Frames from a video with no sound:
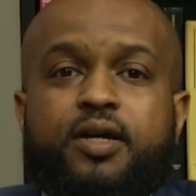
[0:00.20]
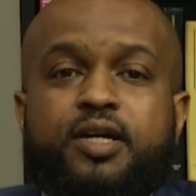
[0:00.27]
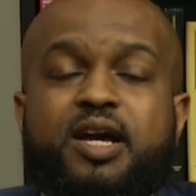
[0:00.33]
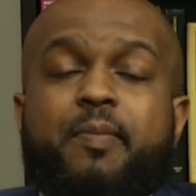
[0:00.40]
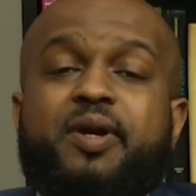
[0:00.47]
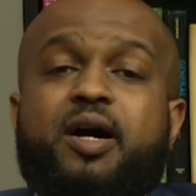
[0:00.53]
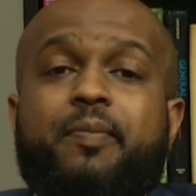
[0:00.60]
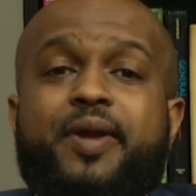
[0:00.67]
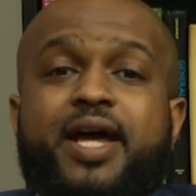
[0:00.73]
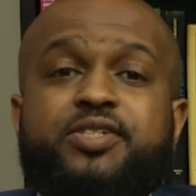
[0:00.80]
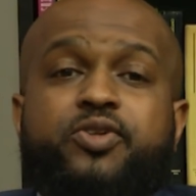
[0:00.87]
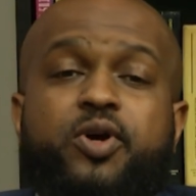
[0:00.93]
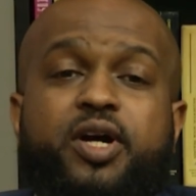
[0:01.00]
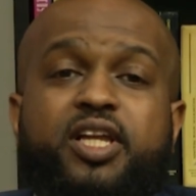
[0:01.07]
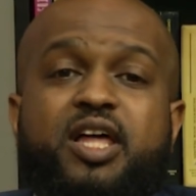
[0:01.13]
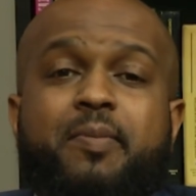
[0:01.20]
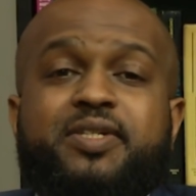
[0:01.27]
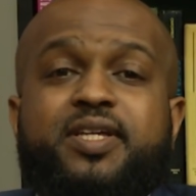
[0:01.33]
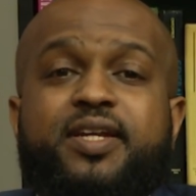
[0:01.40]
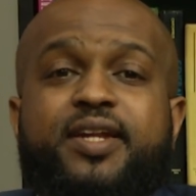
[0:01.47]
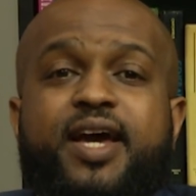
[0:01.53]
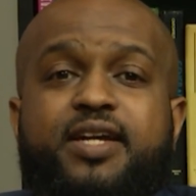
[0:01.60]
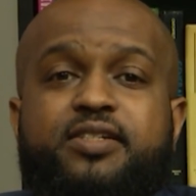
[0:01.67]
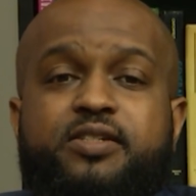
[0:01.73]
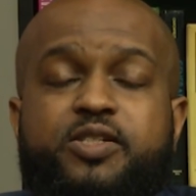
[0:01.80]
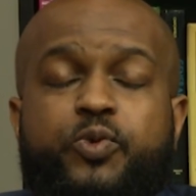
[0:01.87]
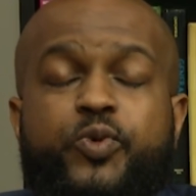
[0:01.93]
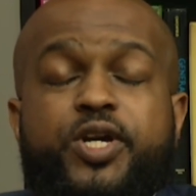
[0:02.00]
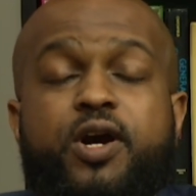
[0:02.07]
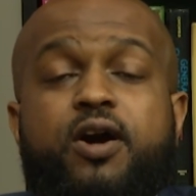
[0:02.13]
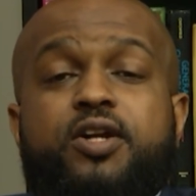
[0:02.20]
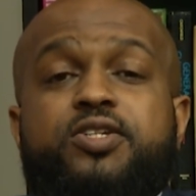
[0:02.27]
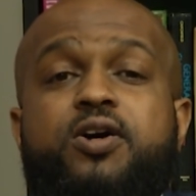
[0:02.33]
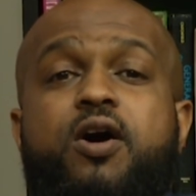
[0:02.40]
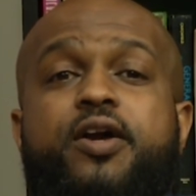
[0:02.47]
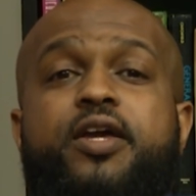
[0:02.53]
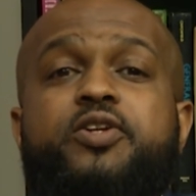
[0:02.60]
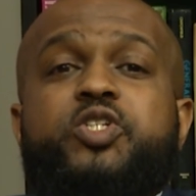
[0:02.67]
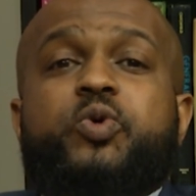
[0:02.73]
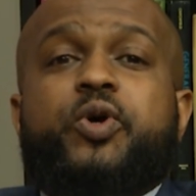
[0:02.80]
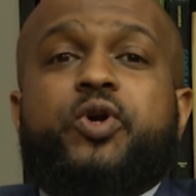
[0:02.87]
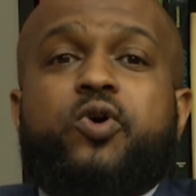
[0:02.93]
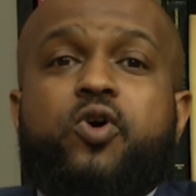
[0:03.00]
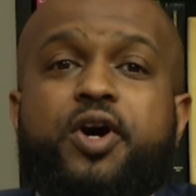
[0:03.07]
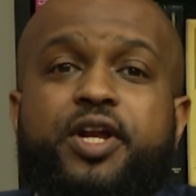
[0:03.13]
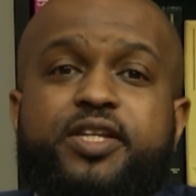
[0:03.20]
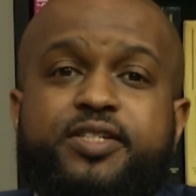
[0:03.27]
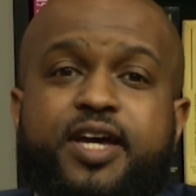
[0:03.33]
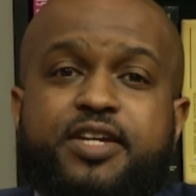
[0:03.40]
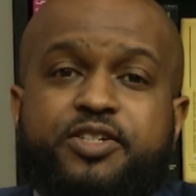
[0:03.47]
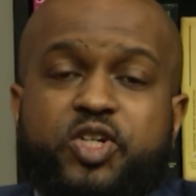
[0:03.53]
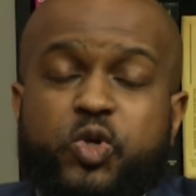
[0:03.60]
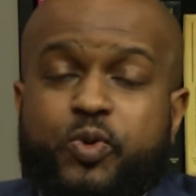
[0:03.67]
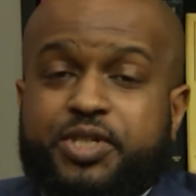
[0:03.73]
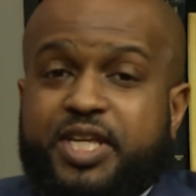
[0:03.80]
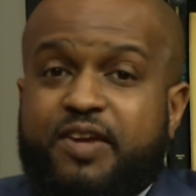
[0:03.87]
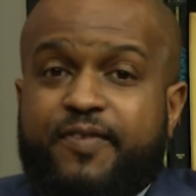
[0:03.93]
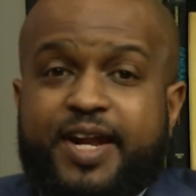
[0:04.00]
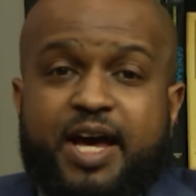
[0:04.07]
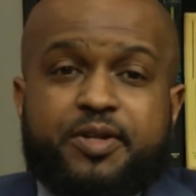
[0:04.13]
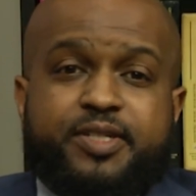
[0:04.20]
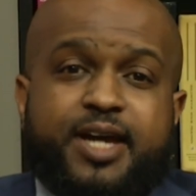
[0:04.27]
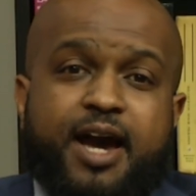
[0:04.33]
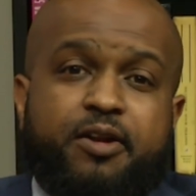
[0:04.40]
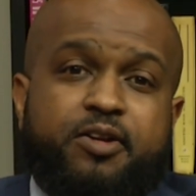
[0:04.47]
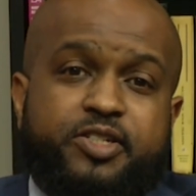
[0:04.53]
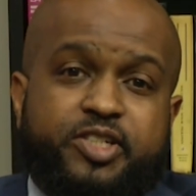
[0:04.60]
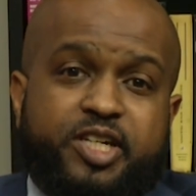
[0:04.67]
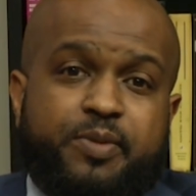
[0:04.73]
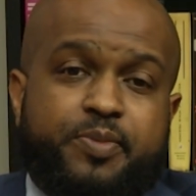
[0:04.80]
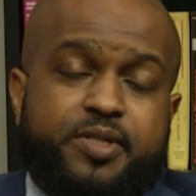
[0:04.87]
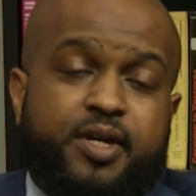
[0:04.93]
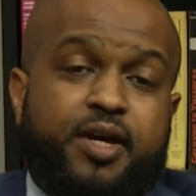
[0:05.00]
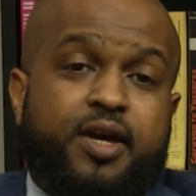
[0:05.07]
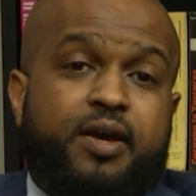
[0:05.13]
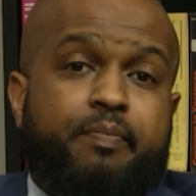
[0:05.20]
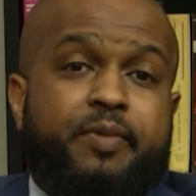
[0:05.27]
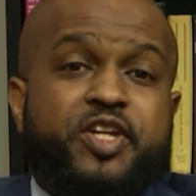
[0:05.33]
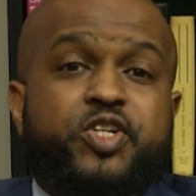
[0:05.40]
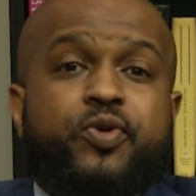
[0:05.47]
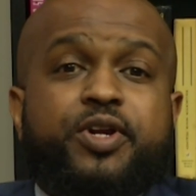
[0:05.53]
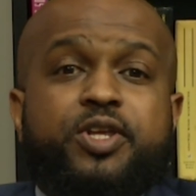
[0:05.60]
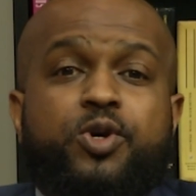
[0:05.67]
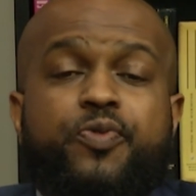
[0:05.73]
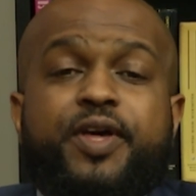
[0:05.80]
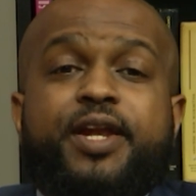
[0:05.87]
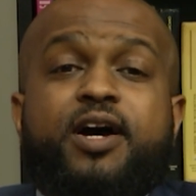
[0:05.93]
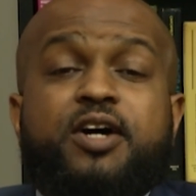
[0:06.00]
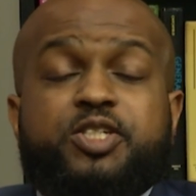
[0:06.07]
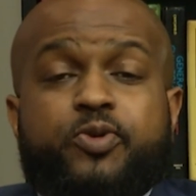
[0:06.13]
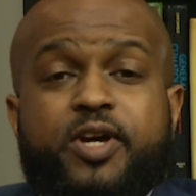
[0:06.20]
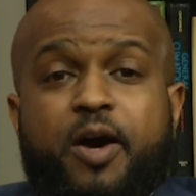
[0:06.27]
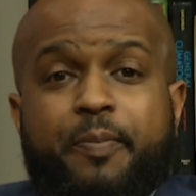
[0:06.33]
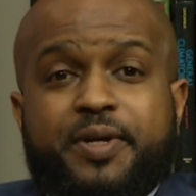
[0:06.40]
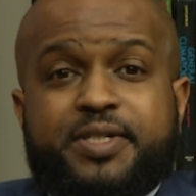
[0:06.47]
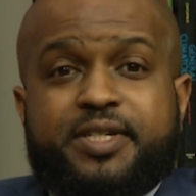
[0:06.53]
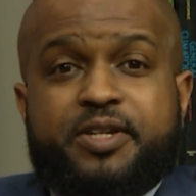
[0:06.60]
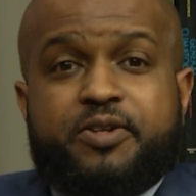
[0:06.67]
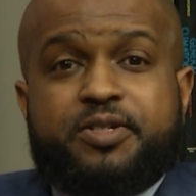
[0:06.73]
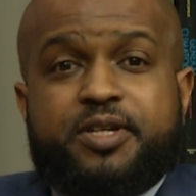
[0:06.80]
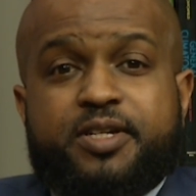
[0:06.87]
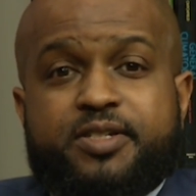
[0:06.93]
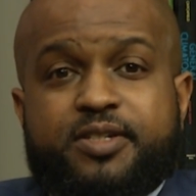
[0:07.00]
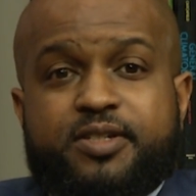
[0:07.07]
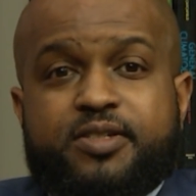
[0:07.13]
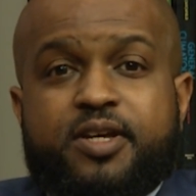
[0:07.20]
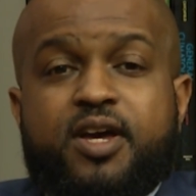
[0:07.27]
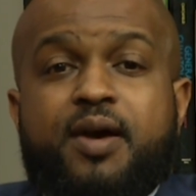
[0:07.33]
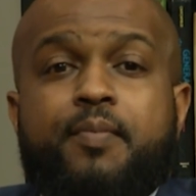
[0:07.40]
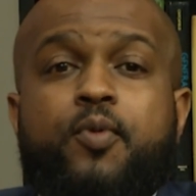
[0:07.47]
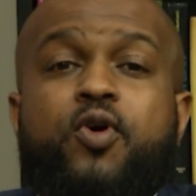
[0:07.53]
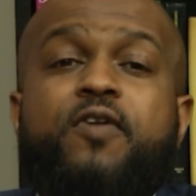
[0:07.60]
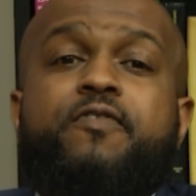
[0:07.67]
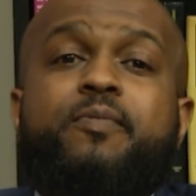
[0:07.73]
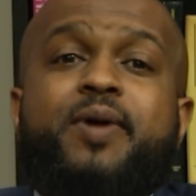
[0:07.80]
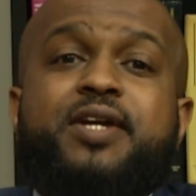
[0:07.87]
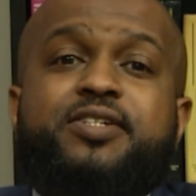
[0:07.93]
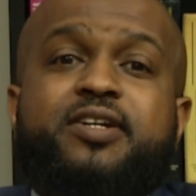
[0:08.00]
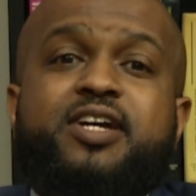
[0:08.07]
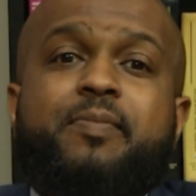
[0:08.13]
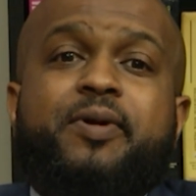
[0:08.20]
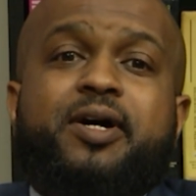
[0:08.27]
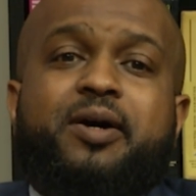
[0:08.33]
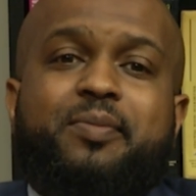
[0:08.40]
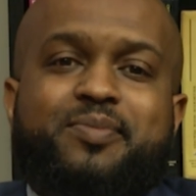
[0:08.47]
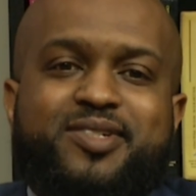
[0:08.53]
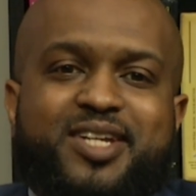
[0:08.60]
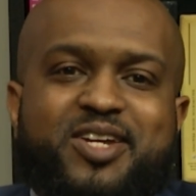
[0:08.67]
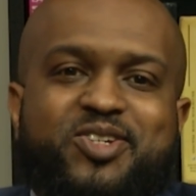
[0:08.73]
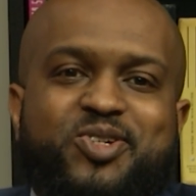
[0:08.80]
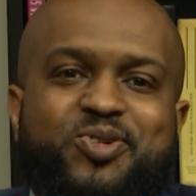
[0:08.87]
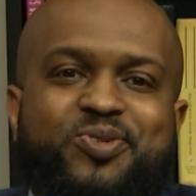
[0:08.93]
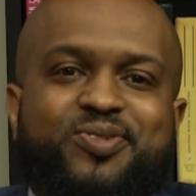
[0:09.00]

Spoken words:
Coming up next on Columbus Connections, we are talking to an organization who is giving out scholarships, mentoring youth, and also helping senior citizens. More information coming up. Stay tuned.